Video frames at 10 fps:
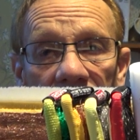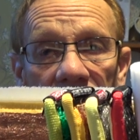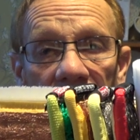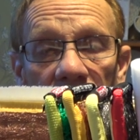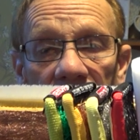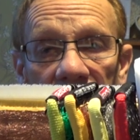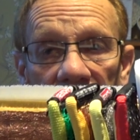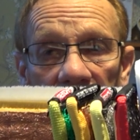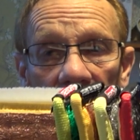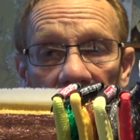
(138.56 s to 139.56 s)
and then the
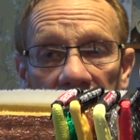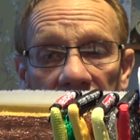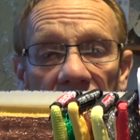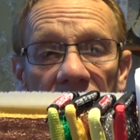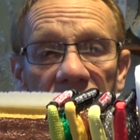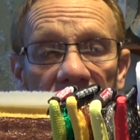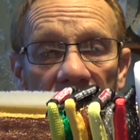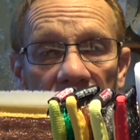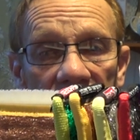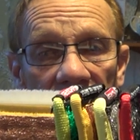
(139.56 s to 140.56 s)
bristles won't actually
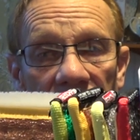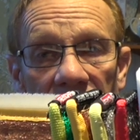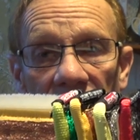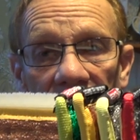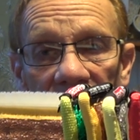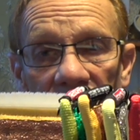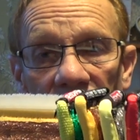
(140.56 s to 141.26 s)
contact the glass